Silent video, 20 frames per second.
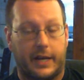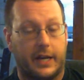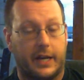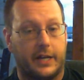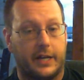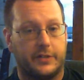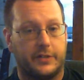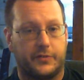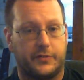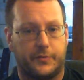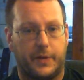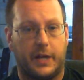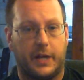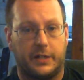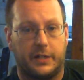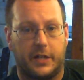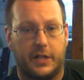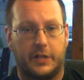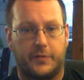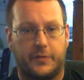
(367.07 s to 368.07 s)

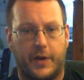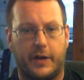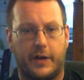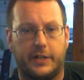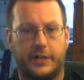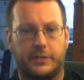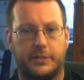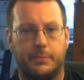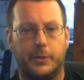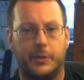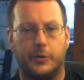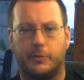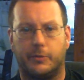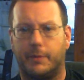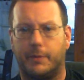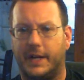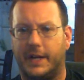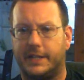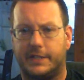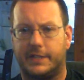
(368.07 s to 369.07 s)
It's very smooth,
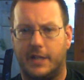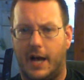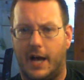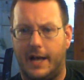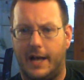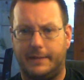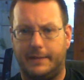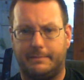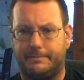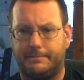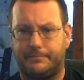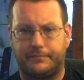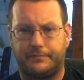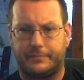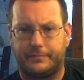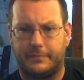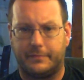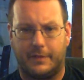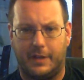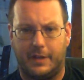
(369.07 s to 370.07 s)
but it's not
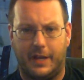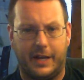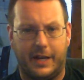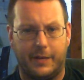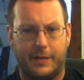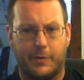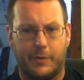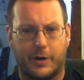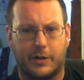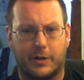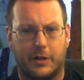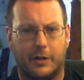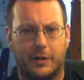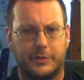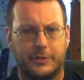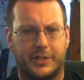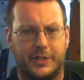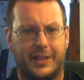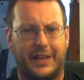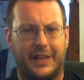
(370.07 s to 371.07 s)
anywhere
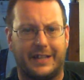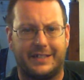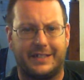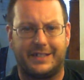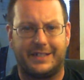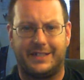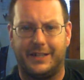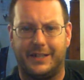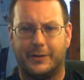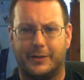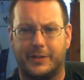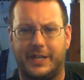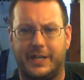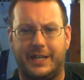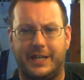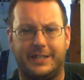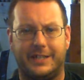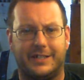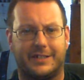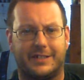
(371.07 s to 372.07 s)
close to that
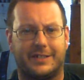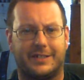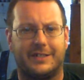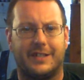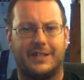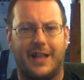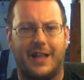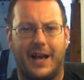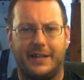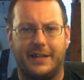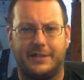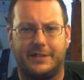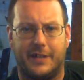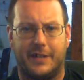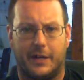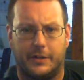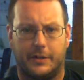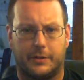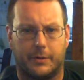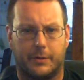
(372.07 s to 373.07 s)
silky, just slides
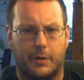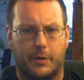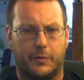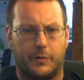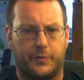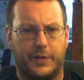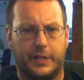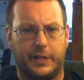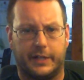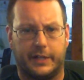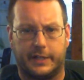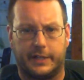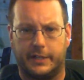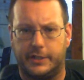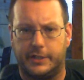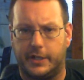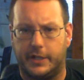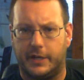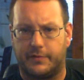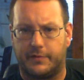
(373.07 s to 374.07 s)
down your throat feeling
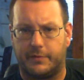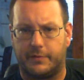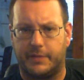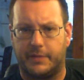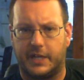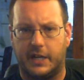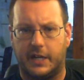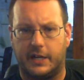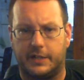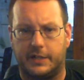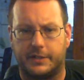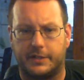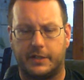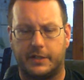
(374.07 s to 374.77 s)
that you get from the Guinness.